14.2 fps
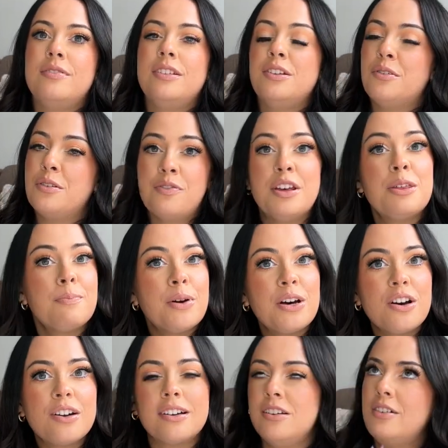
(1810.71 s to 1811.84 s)
you know, the fifth
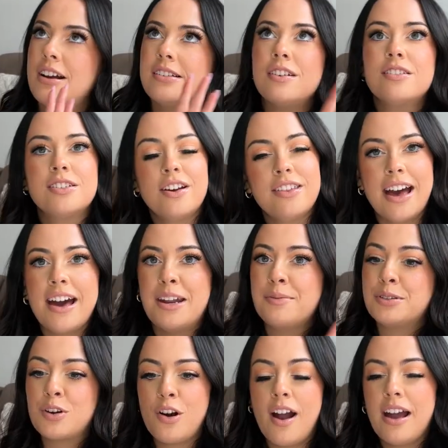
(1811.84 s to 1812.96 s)
book and you guys all saw that. I
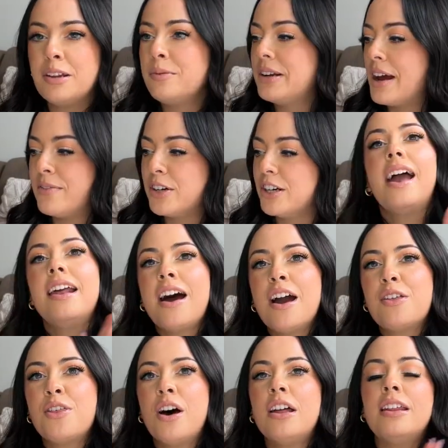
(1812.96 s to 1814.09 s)
was crying and whatever. And
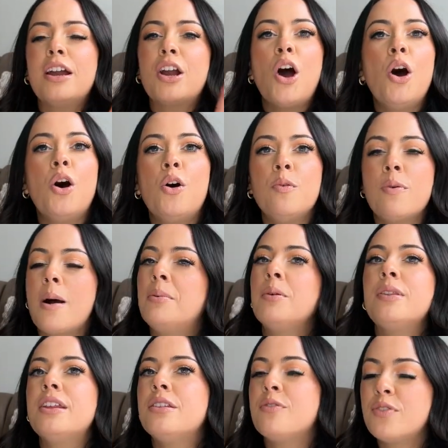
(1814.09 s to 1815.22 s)
I thought like, oh, probably
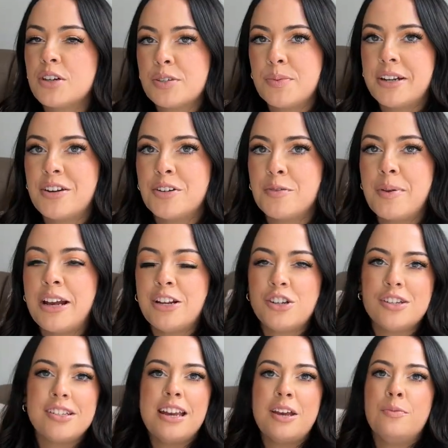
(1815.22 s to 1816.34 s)
within the first 100
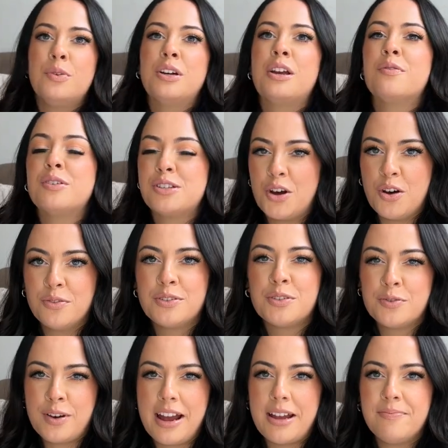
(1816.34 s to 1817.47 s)
pages it will get resolved,
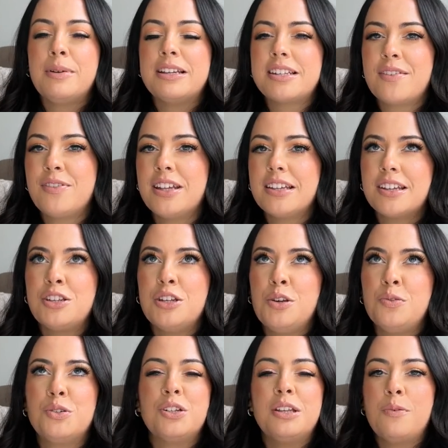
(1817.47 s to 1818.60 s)
right? Because I feel like that's
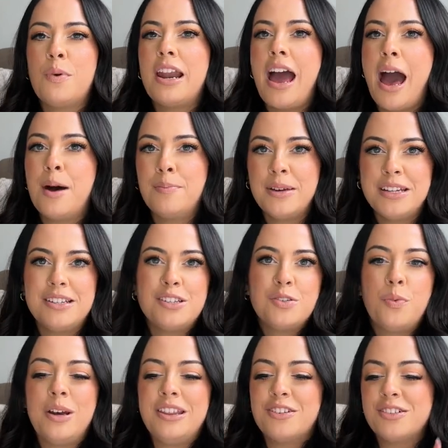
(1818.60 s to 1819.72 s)
usually what
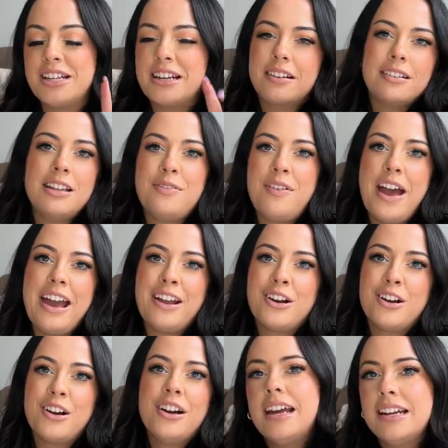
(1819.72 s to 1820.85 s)
happens when there's like a
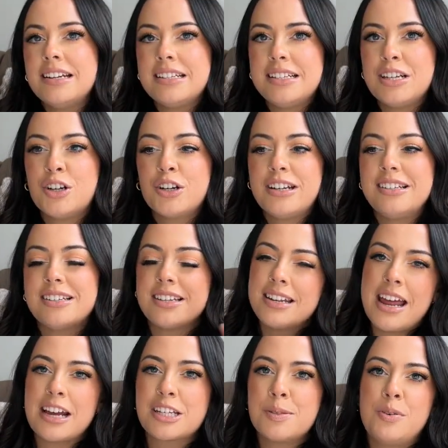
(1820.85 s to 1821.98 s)
cliffhanger in a series, the
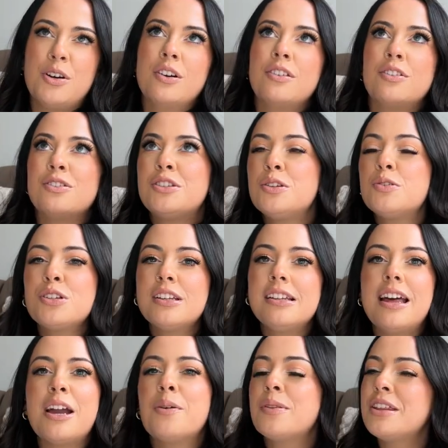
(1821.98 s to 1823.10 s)
next book, there's usually
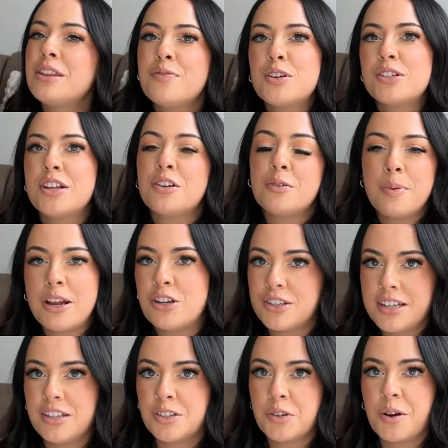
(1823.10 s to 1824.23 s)
like within the first 100 pages
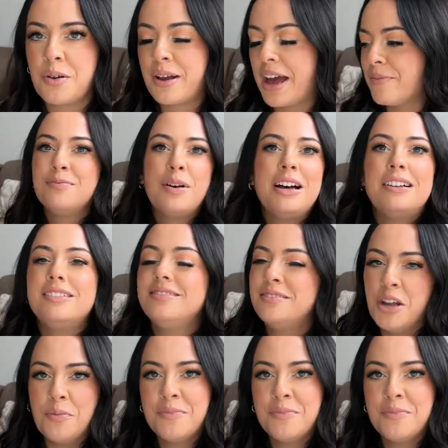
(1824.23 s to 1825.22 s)
things are okay. Well, no,